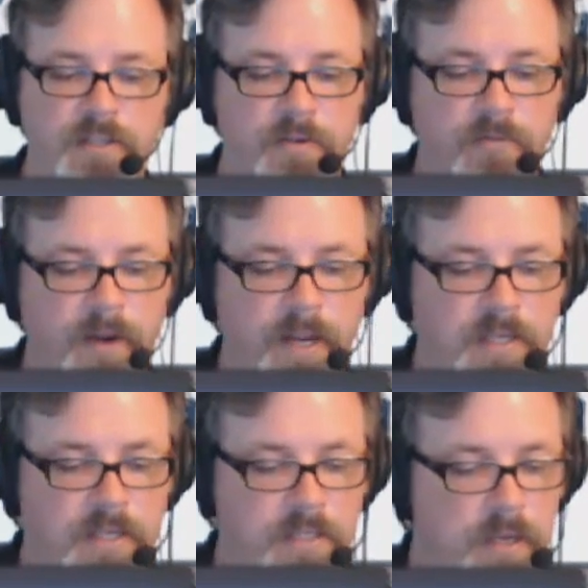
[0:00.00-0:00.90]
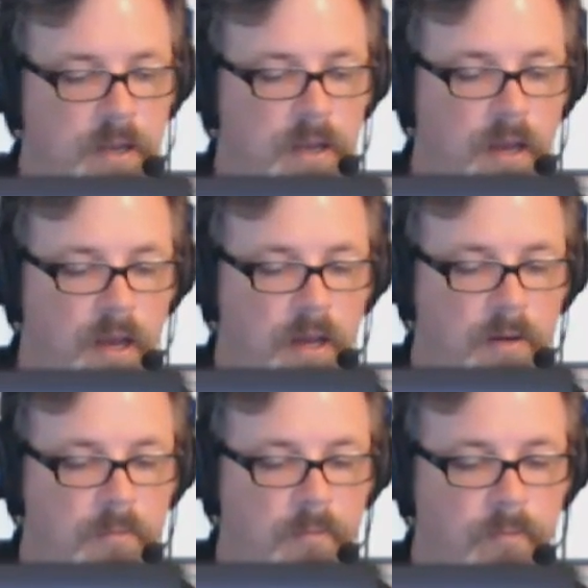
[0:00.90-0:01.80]
So phrases,
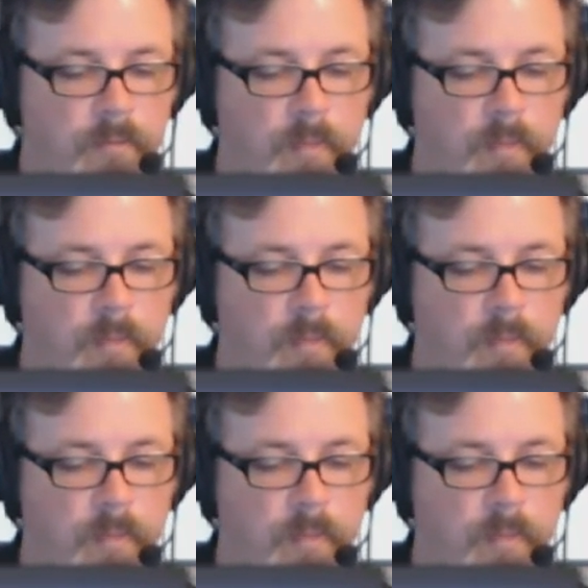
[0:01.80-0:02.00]
um,